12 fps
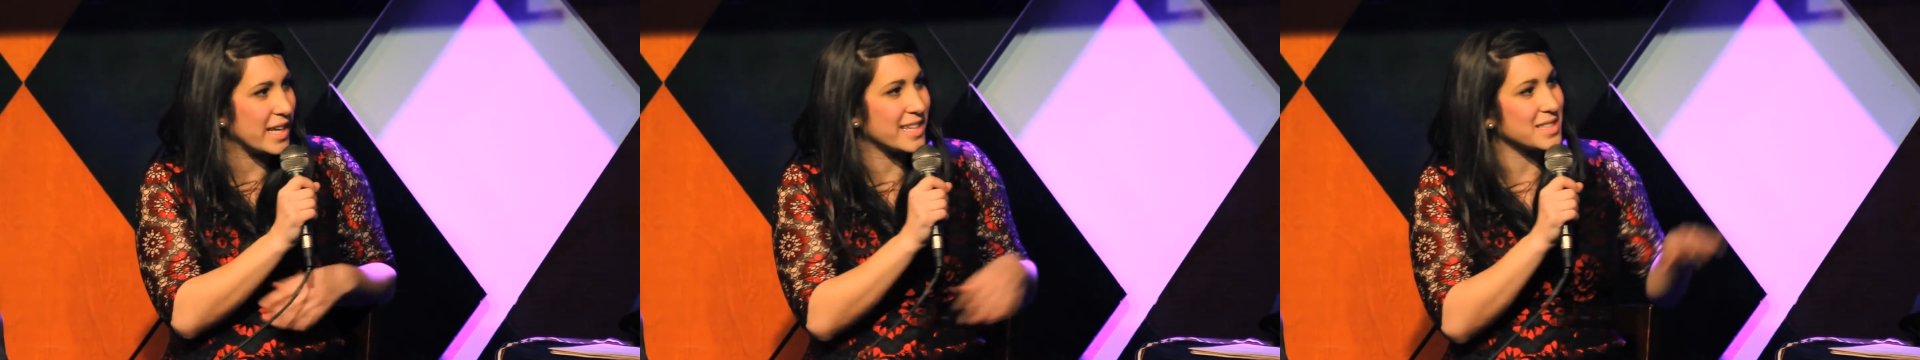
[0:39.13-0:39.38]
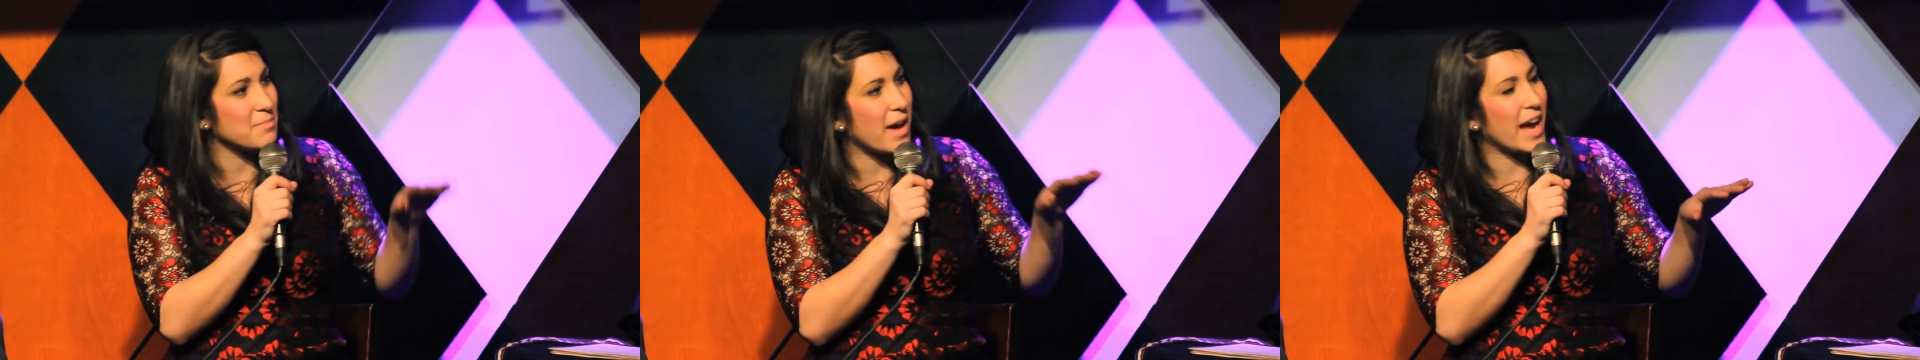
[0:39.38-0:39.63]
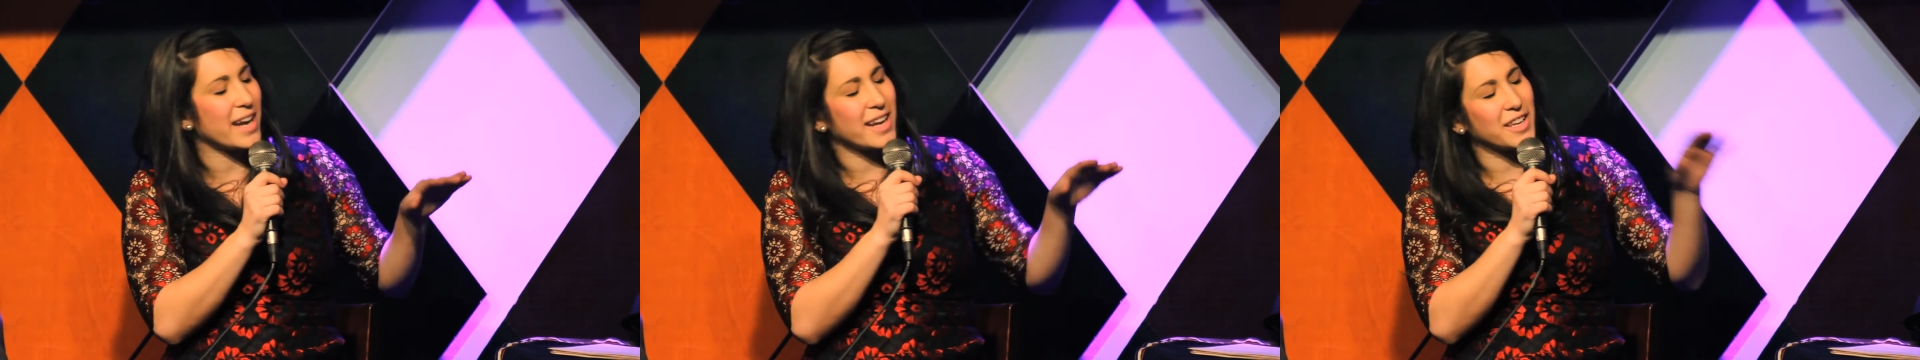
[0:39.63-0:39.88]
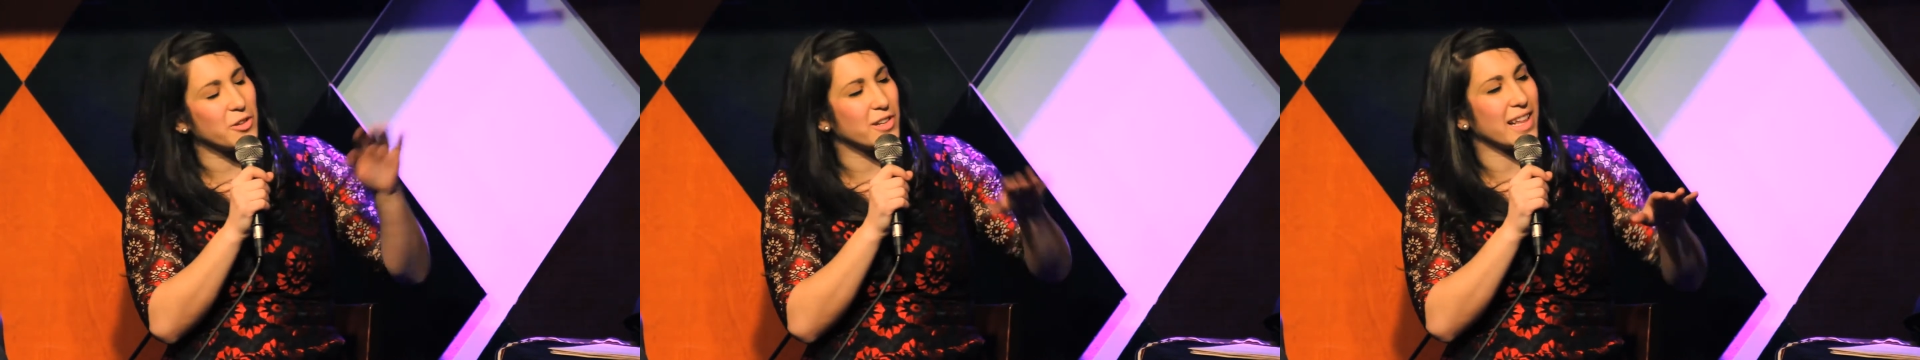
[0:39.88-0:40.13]
because mine, I
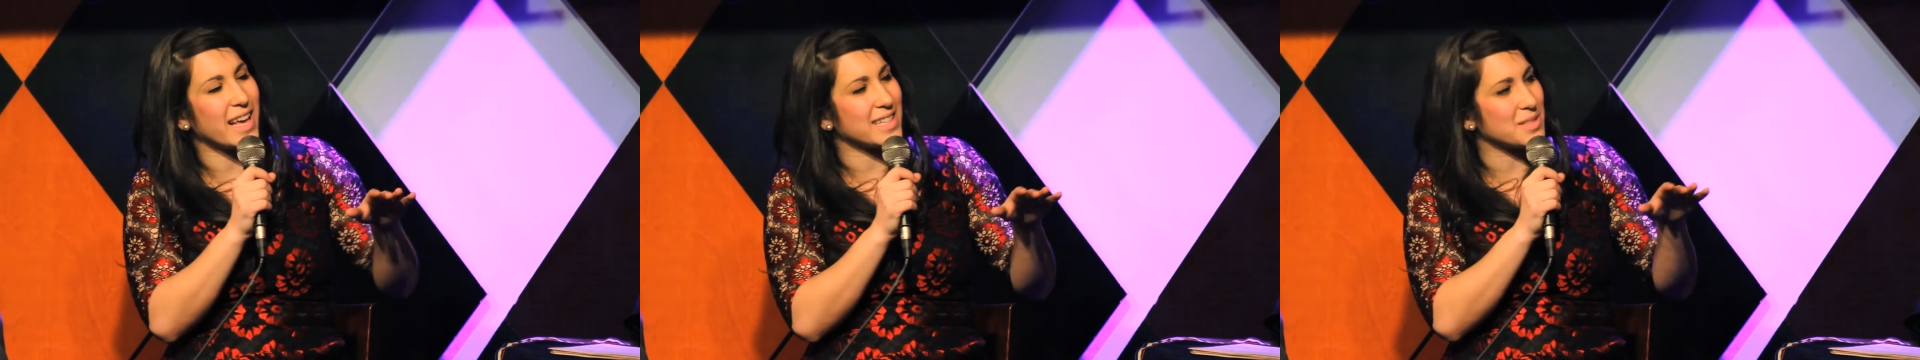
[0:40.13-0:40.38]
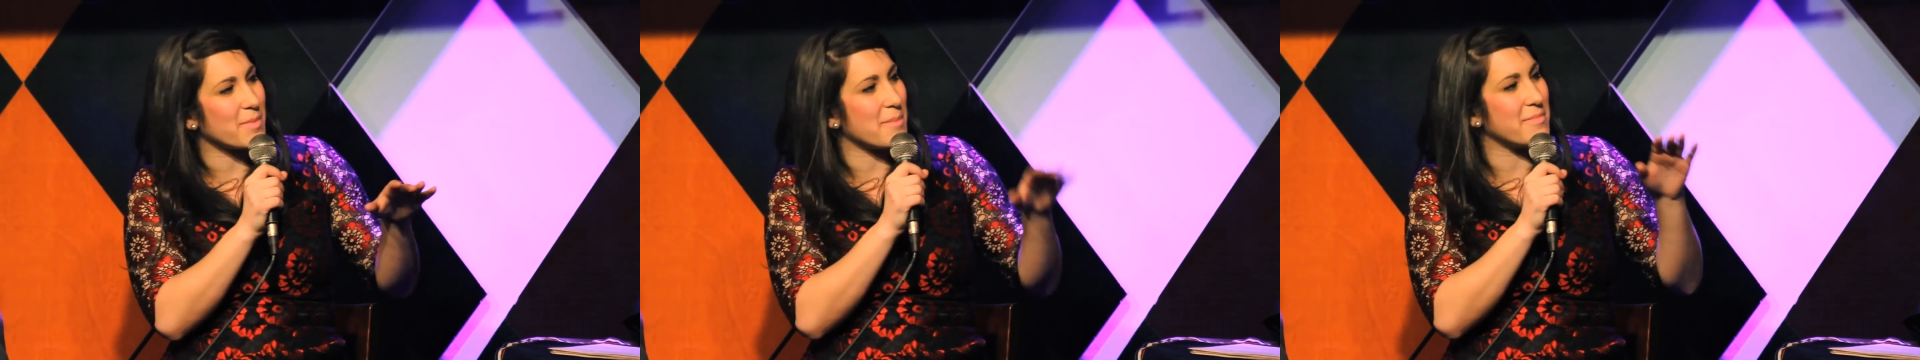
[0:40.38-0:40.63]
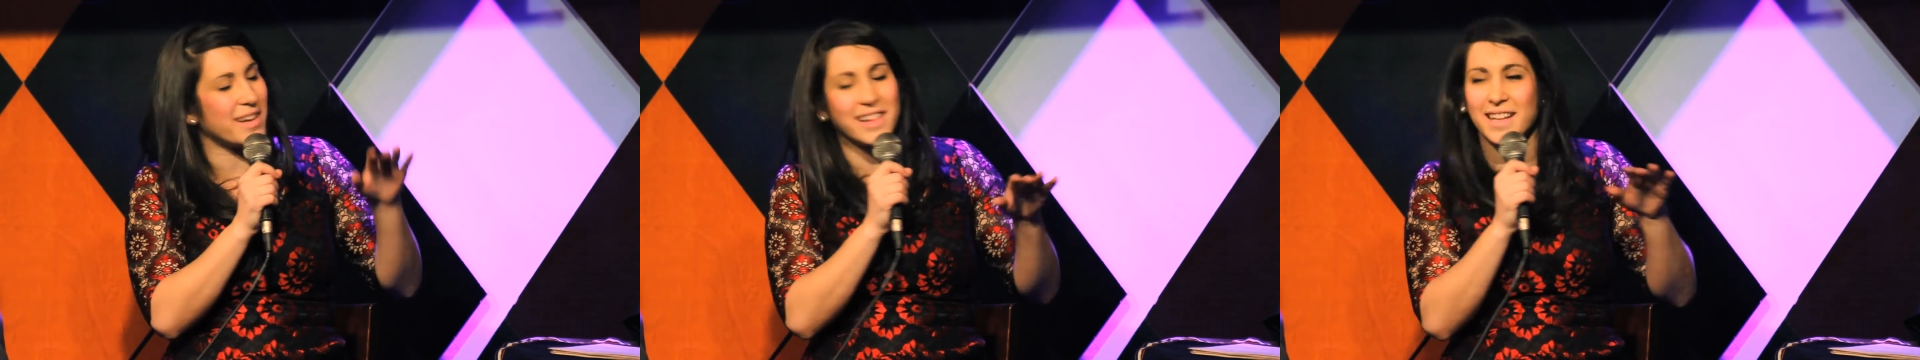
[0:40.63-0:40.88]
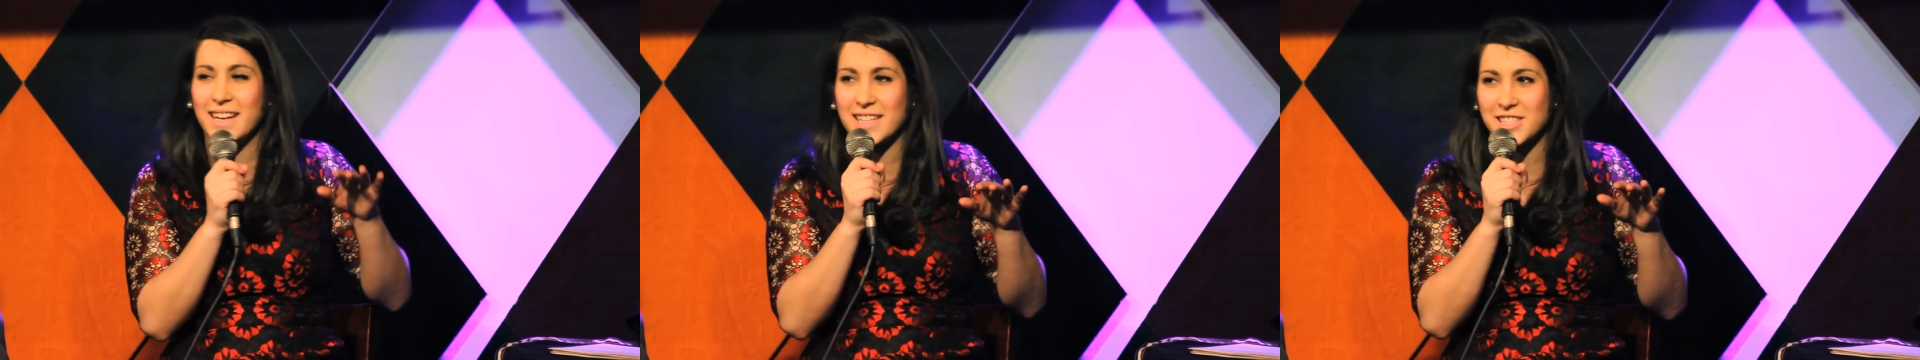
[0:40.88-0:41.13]
utilized my middle
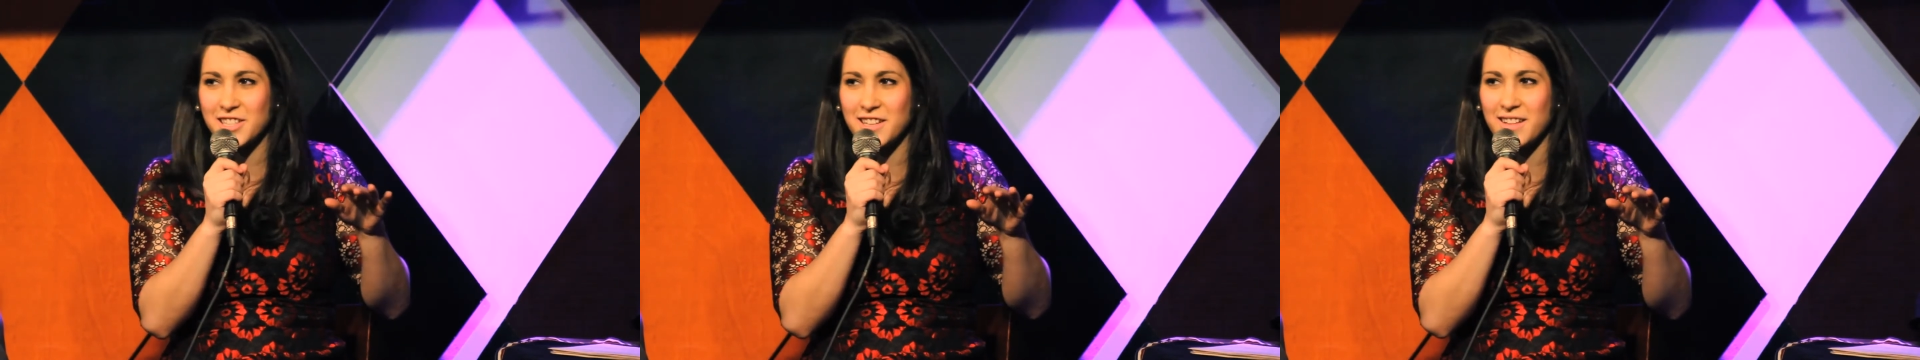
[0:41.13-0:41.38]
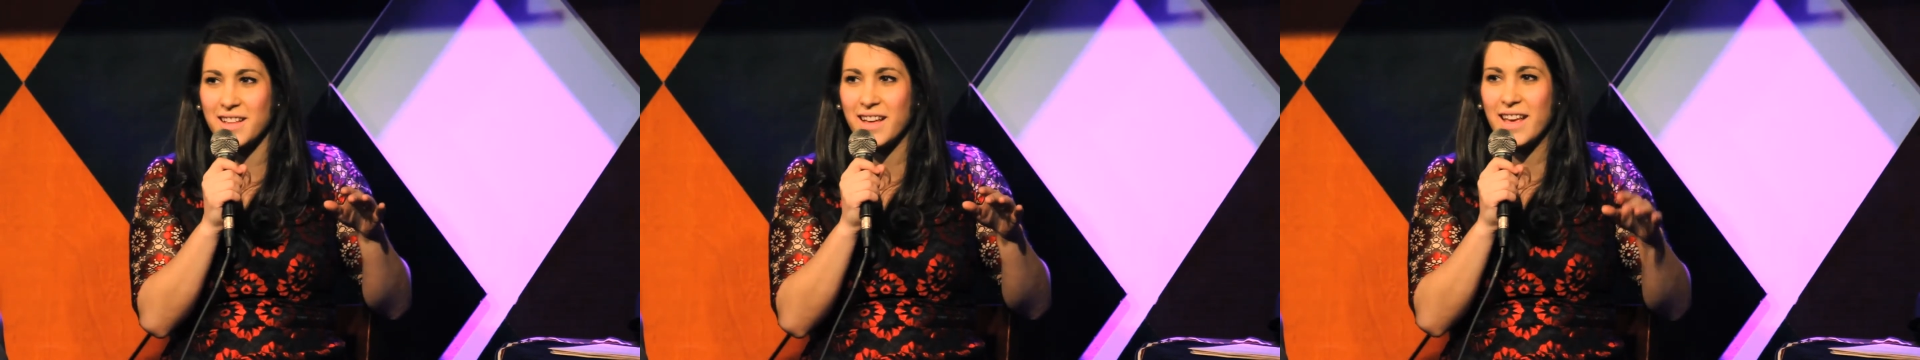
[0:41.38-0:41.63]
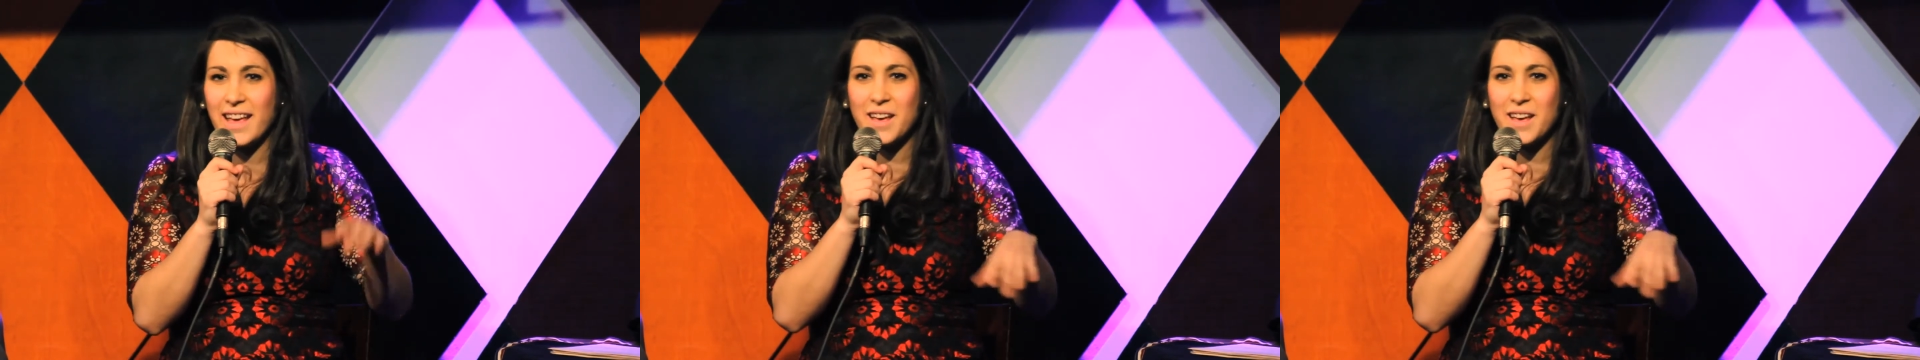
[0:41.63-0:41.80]
initial.